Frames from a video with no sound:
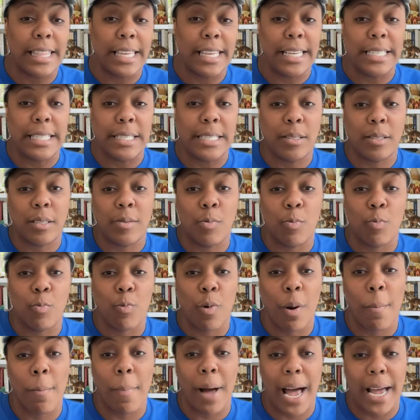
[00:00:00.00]
this
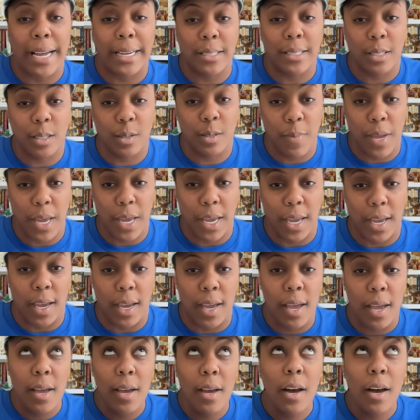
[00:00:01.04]
reminds me